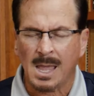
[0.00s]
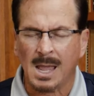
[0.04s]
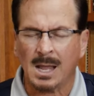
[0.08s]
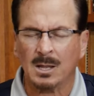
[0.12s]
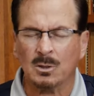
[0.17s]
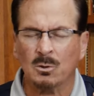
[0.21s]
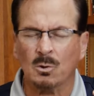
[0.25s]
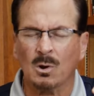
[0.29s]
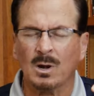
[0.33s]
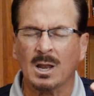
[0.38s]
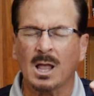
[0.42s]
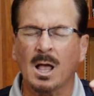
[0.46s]

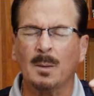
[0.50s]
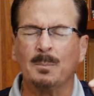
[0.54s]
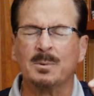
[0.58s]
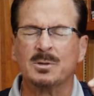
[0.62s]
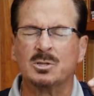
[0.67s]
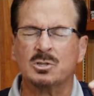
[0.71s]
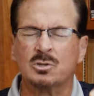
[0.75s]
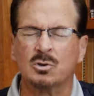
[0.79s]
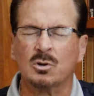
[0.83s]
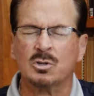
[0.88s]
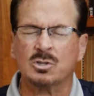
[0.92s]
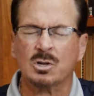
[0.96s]
And Lord, help
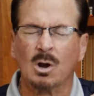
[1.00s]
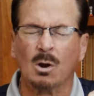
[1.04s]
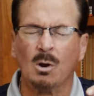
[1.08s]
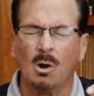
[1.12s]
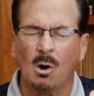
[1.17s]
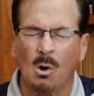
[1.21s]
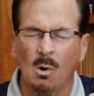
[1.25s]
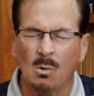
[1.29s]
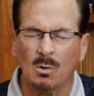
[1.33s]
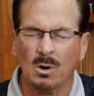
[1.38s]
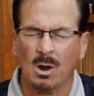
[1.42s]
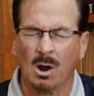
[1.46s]
us search our
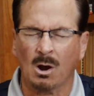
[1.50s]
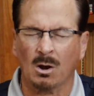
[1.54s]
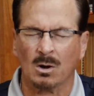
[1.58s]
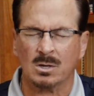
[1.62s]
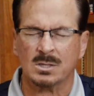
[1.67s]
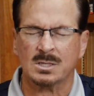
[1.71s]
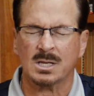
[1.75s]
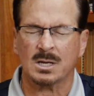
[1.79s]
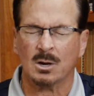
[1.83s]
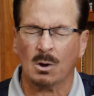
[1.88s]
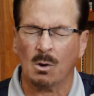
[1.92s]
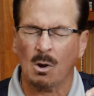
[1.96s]
own
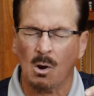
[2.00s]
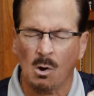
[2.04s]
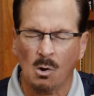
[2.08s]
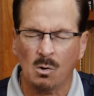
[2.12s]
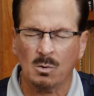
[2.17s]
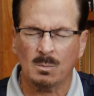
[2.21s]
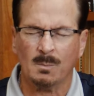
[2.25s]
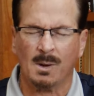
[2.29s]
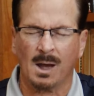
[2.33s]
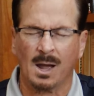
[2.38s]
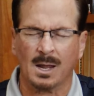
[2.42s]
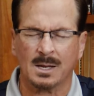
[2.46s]
hearts and our
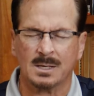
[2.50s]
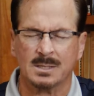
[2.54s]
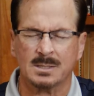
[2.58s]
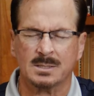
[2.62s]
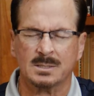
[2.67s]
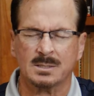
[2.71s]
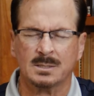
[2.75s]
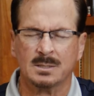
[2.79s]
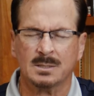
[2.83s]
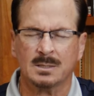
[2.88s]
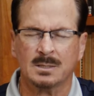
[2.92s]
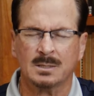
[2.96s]
own
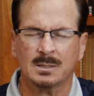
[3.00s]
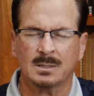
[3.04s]
minds.